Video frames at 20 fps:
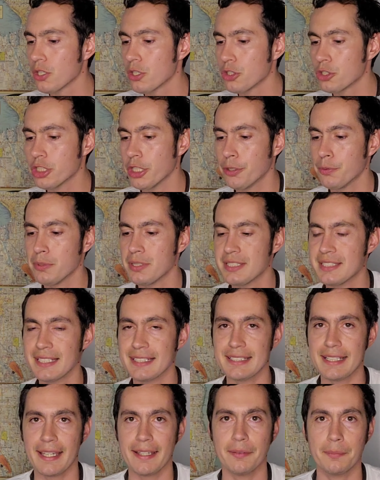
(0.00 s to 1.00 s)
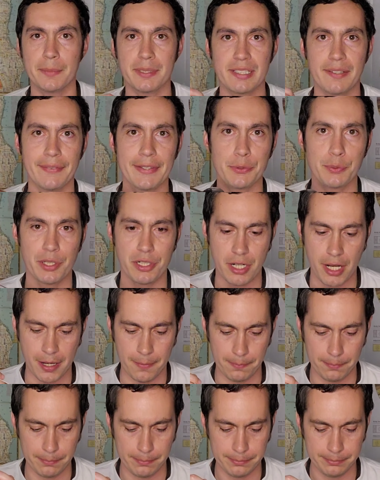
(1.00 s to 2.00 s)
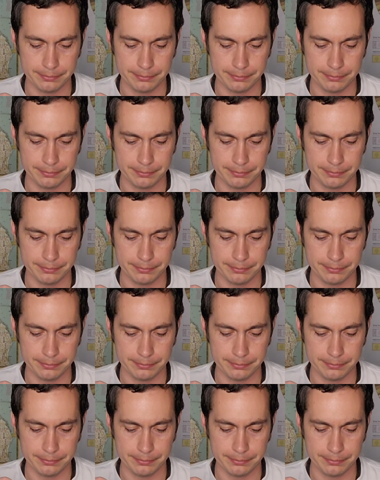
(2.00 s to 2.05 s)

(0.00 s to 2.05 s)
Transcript: So 6A, let's give this one a shot.